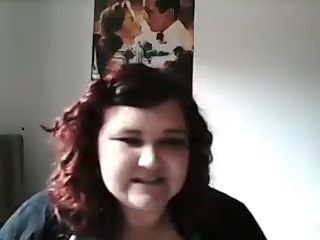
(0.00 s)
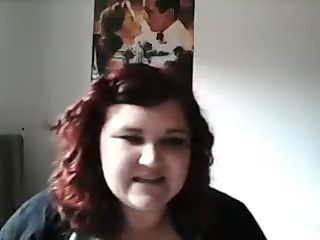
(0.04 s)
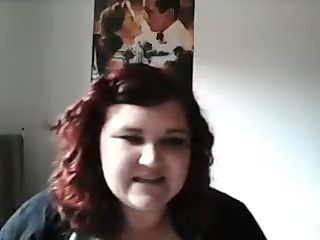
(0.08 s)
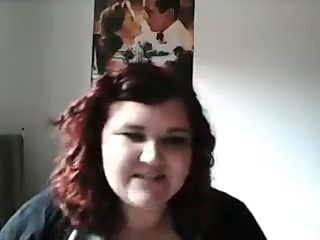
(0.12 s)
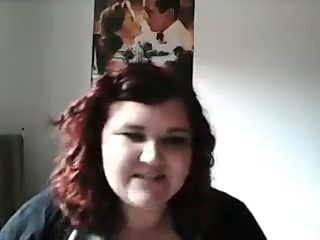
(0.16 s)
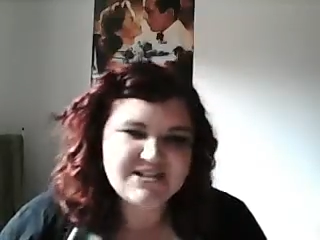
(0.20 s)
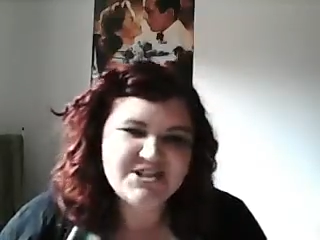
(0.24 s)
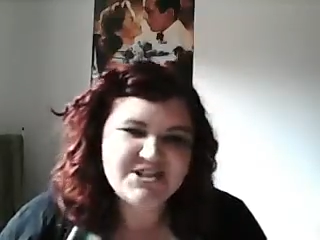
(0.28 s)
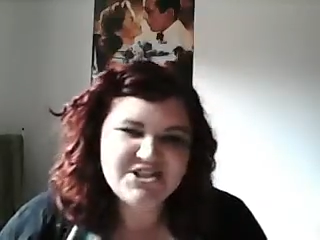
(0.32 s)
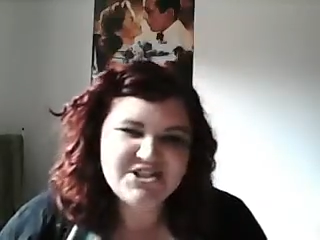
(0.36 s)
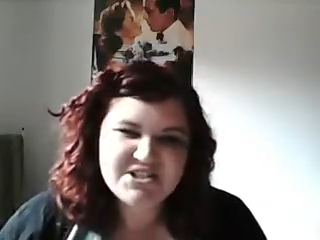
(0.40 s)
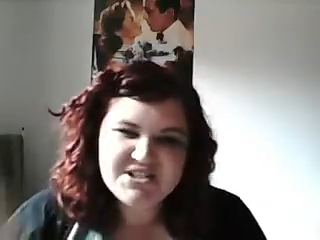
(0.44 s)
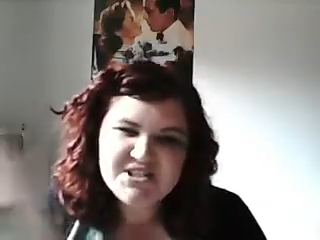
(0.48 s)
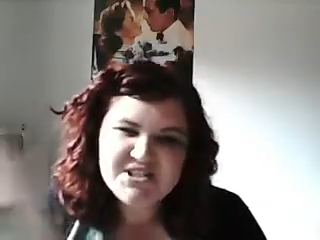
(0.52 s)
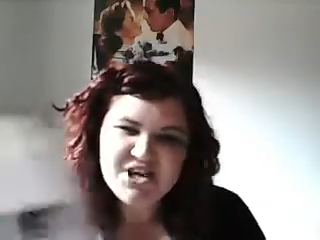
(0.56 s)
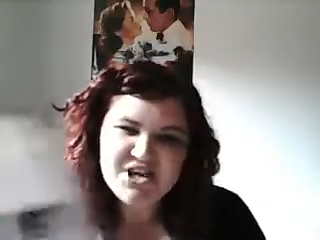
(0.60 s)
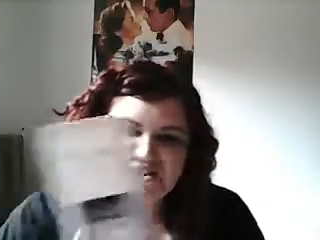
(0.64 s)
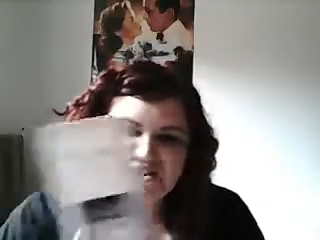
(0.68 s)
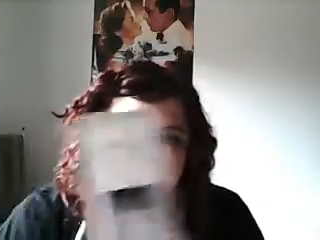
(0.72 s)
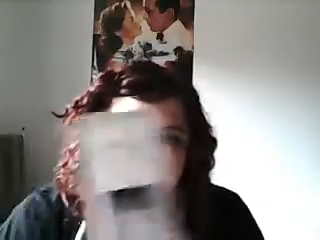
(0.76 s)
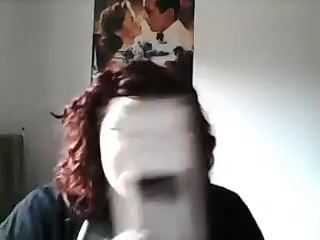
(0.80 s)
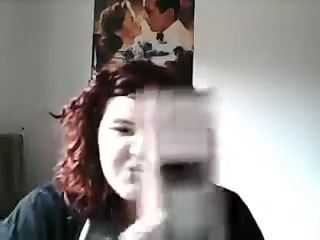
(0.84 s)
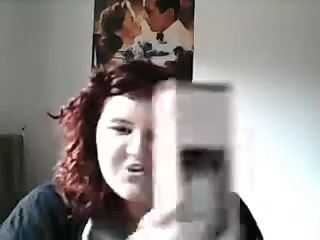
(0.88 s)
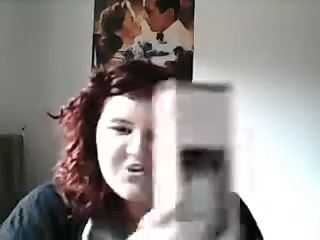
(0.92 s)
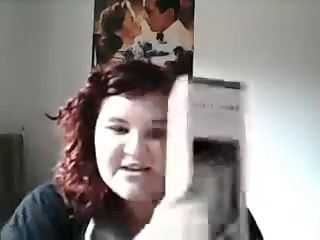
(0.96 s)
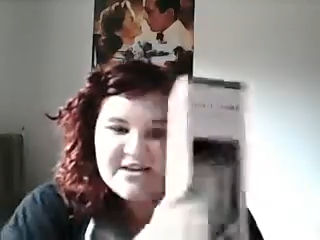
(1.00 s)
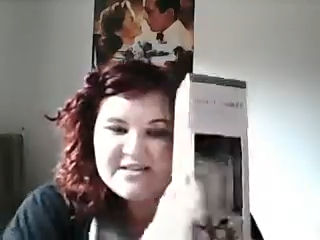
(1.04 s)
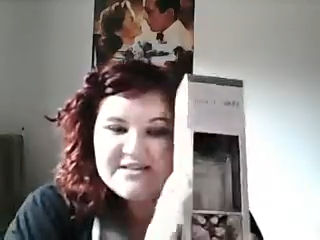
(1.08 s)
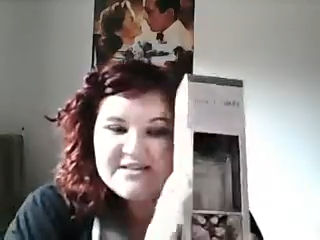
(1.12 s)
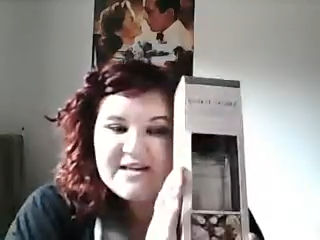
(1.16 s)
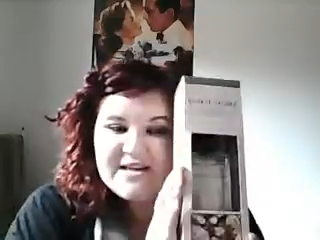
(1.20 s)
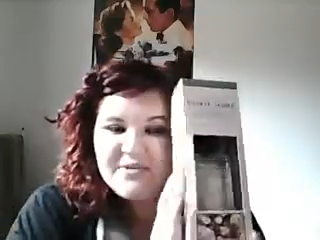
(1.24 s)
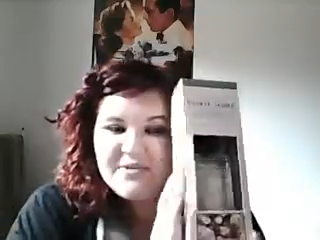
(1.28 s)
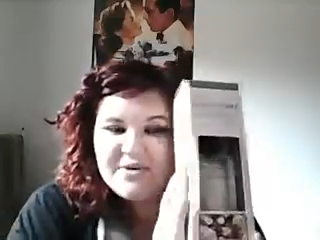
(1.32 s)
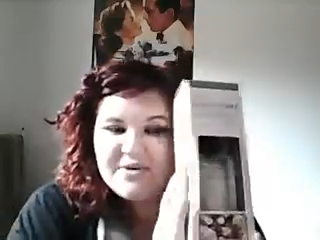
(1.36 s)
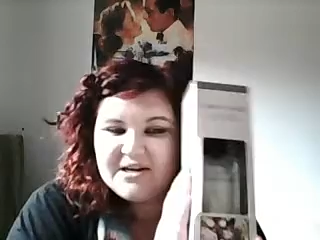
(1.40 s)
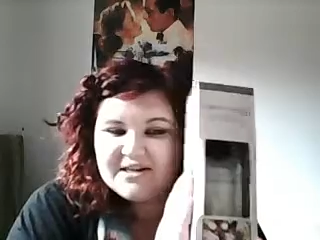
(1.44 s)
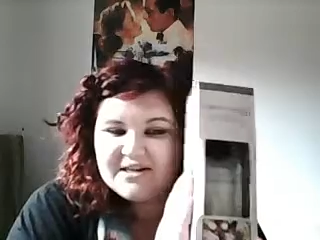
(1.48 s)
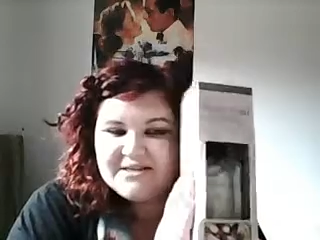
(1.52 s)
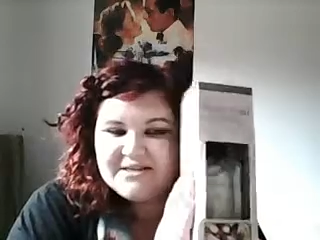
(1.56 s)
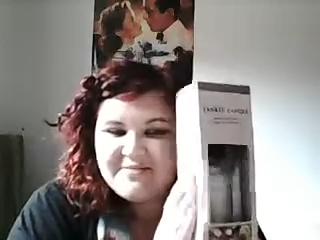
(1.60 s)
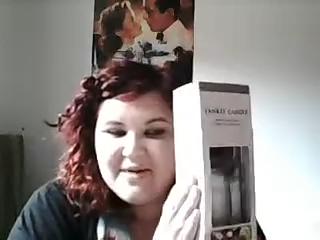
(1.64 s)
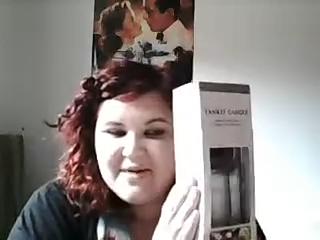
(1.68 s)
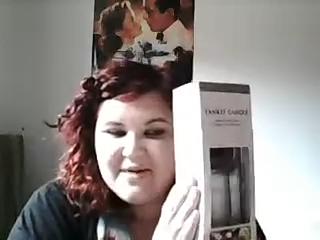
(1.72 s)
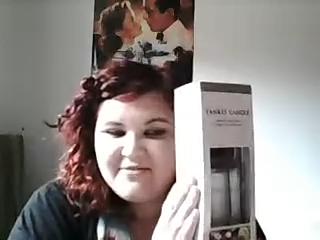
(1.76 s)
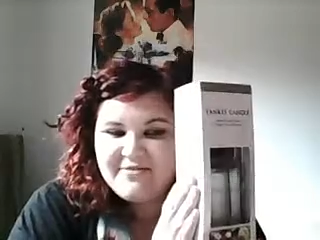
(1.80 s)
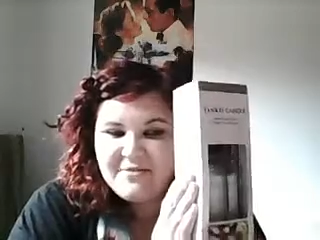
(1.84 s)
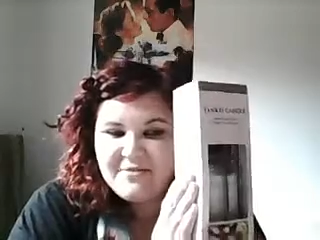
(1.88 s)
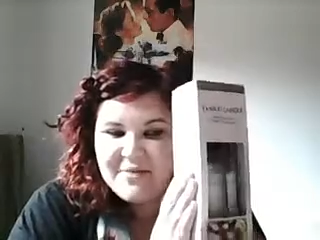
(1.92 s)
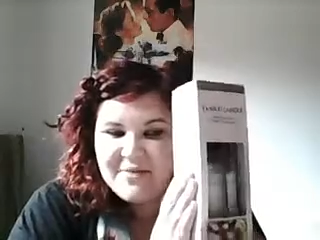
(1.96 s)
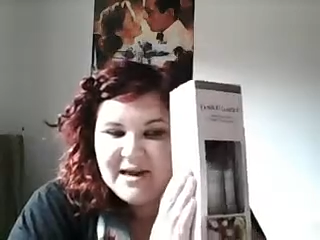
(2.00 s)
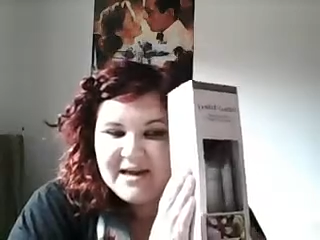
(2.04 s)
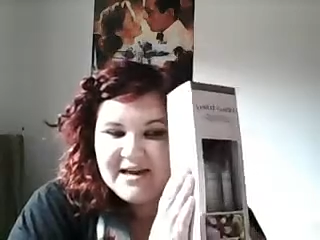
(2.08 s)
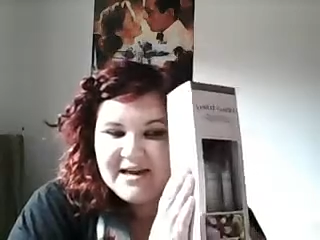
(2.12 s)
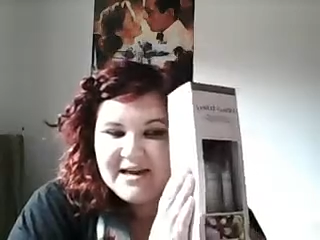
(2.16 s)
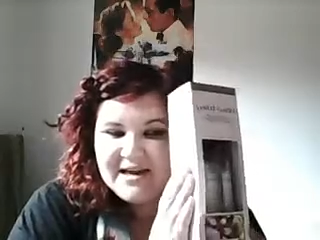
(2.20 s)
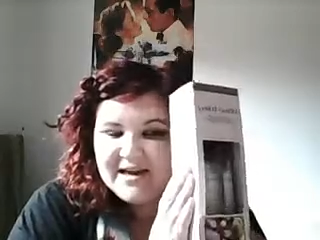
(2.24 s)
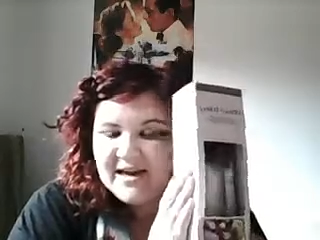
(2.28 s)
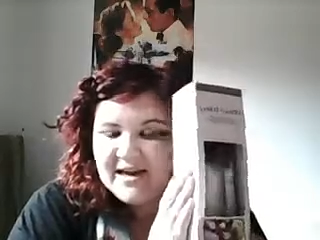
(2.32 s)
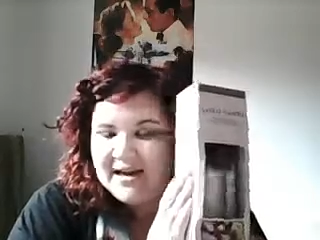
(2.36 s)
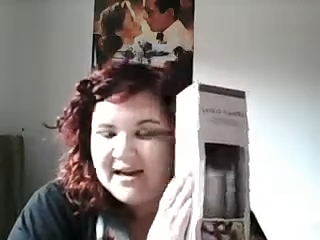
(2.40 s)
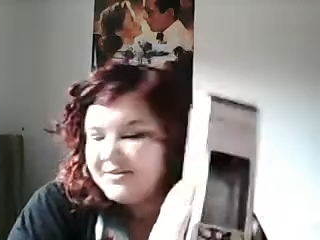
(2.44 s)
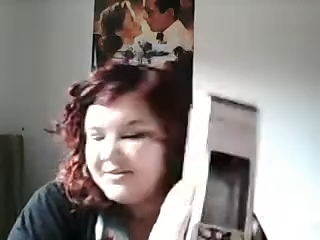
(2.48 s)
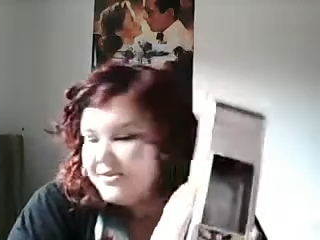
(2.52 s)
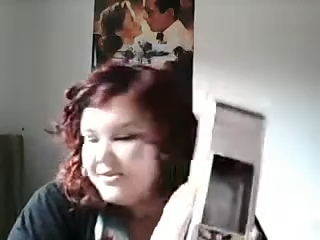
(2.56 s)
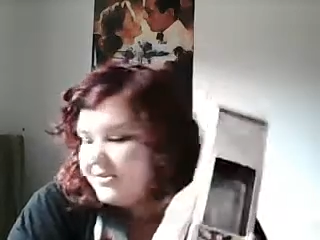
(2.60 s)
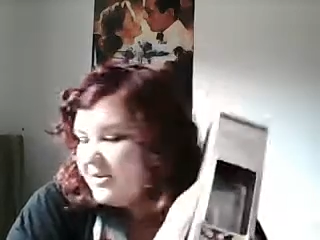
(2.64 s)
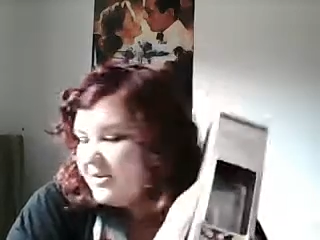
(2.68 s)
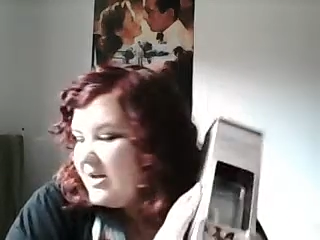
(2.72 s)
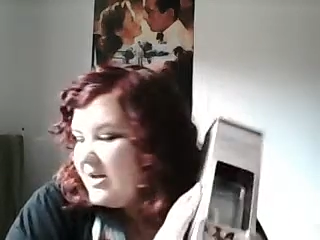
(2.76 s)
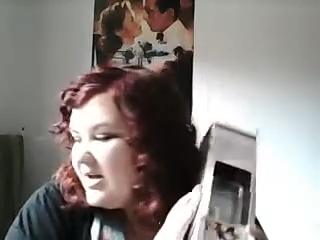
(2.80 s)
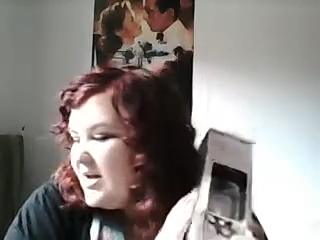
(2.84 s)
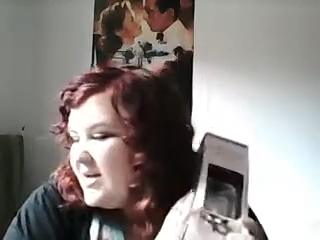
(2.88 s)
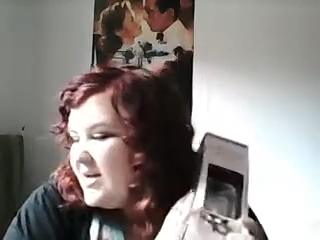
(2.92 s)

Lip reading: it's just not as strong as I would expect from Yankee candle.